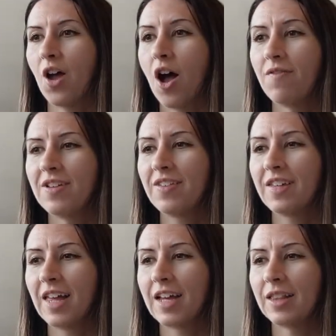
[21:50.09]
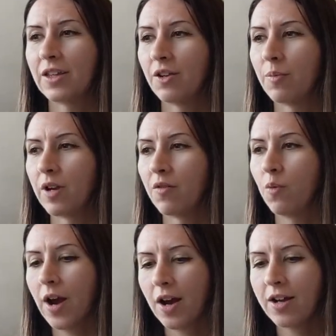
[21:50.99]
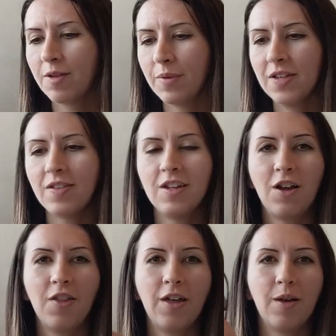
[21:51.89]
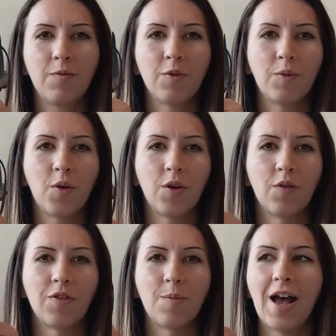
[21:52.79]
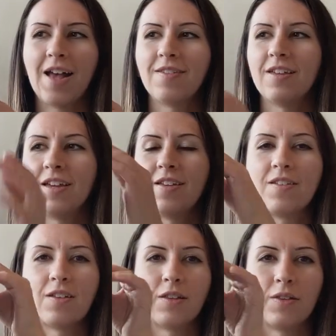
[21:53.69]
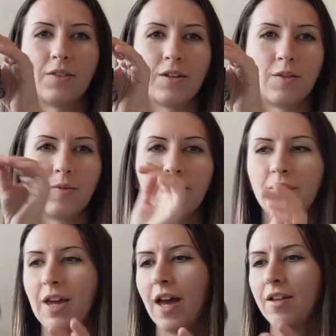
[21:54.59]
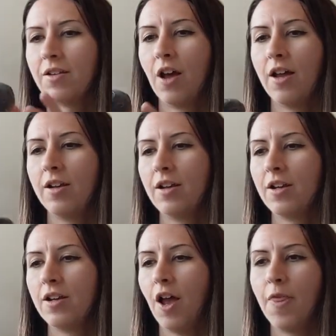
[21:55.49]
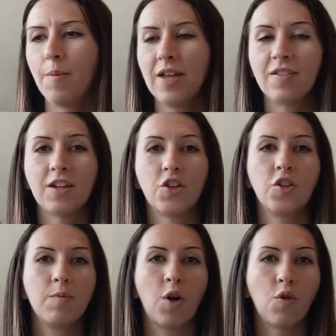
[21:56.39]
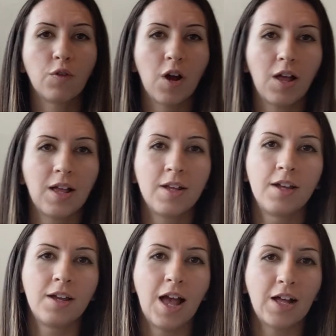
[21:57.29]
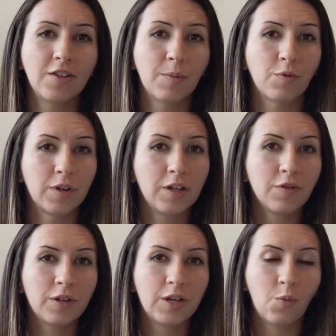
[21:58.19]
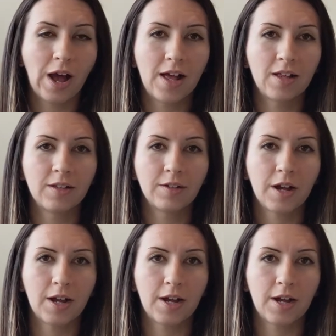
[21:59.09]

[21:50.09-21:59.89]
Obviously, like a little bit of wear can be seen on them from going over the passes, a little, yeah, not not in the best condition, but overall held up really, really well.